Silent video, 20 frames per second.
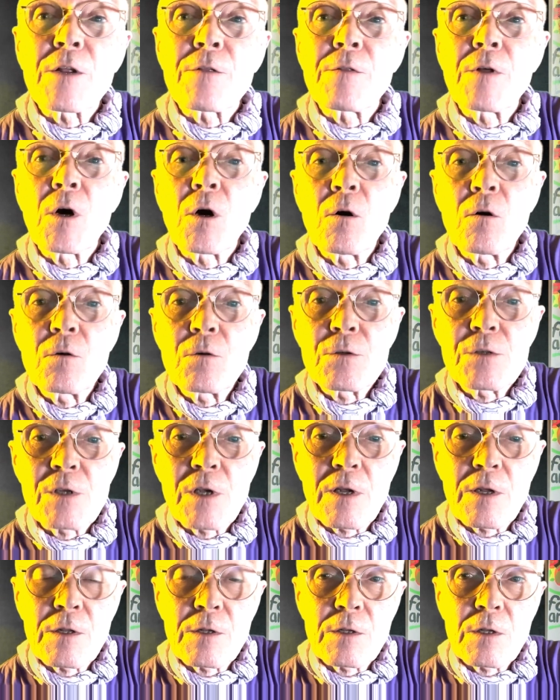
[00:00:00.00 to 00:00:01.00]
of those,
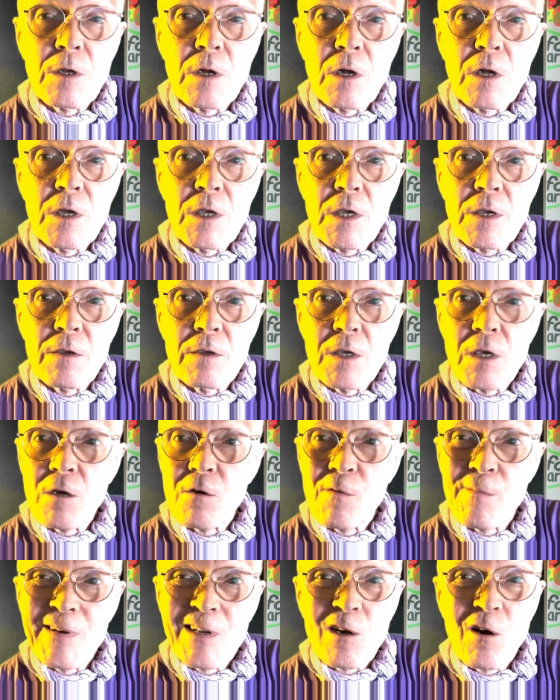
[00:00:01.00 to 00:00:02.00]
and you know, he
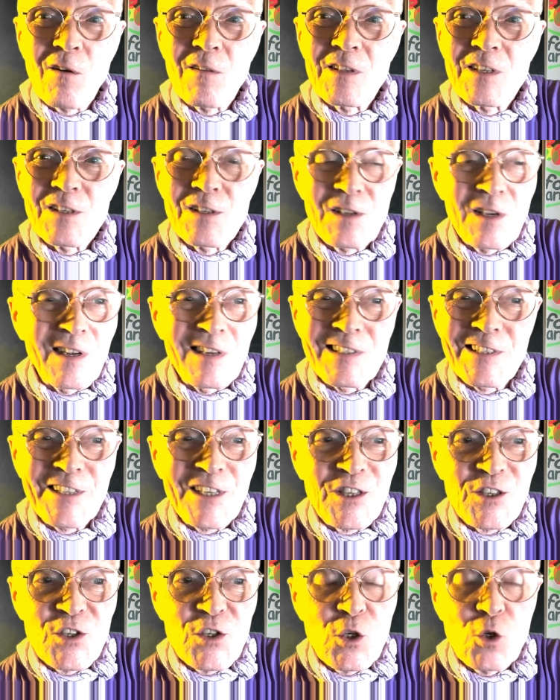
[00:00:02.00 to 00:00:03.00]
went to all these
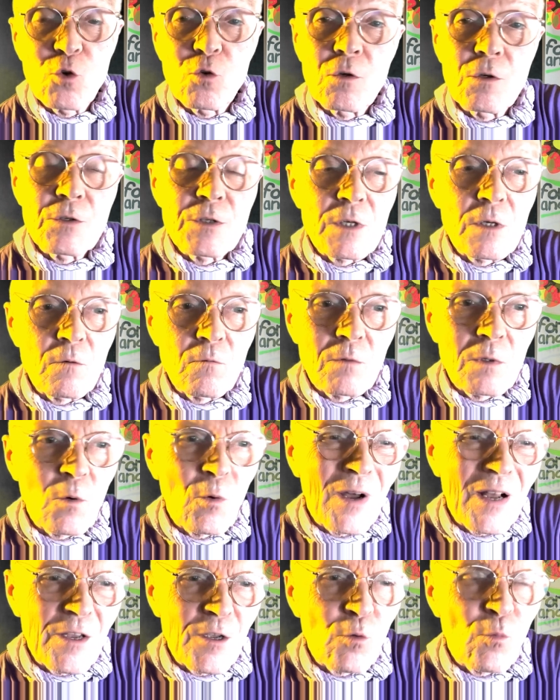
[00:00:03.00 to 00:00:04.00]
elite schools. And,
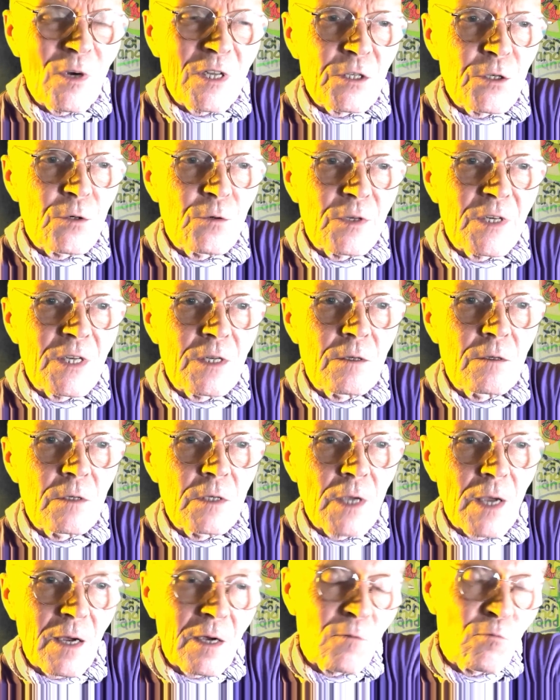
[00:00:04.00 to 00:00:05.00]
well, he went to
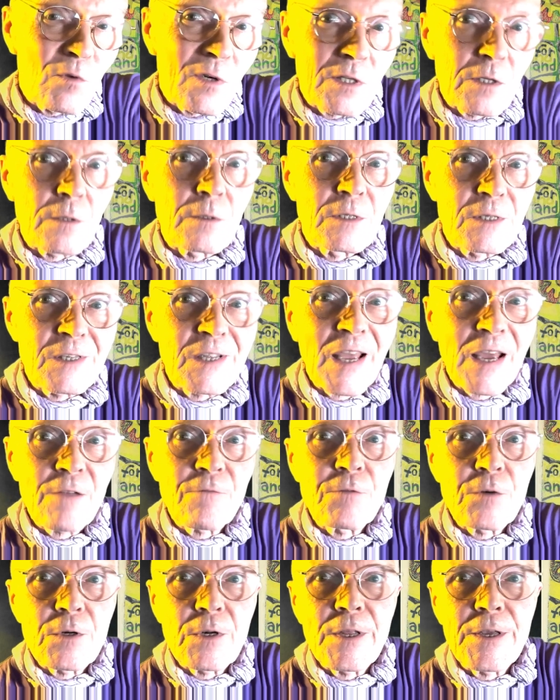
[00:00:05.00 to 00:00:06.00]

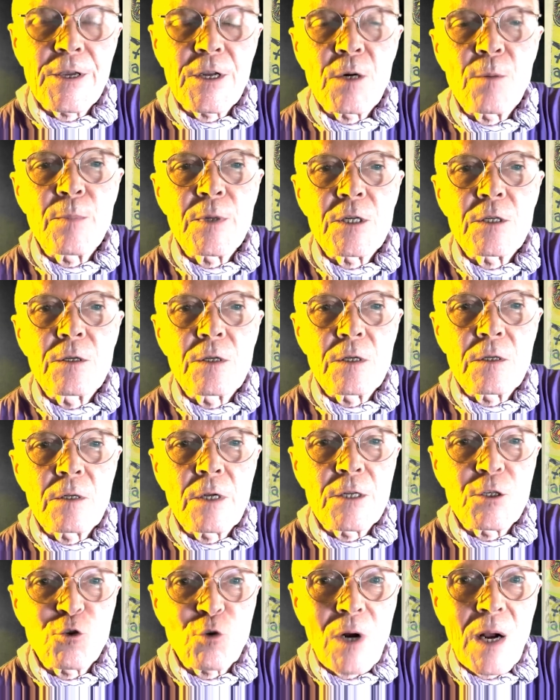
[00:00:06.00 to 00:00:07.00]
Stanford later, but
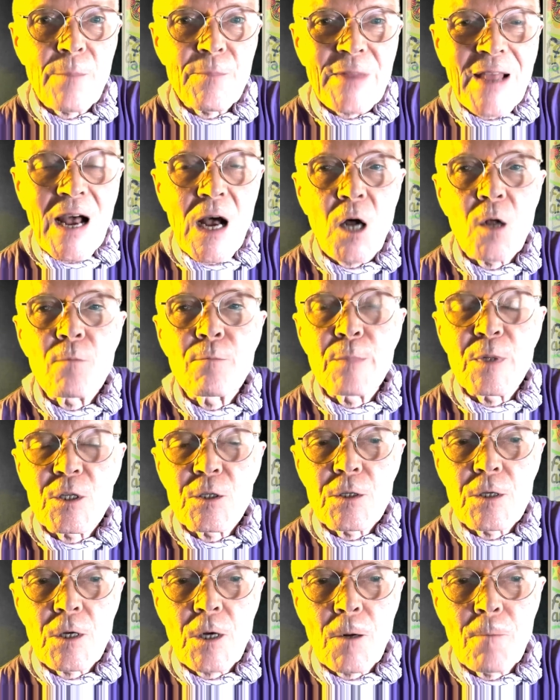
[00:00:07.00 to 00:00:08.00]
and dropped out. But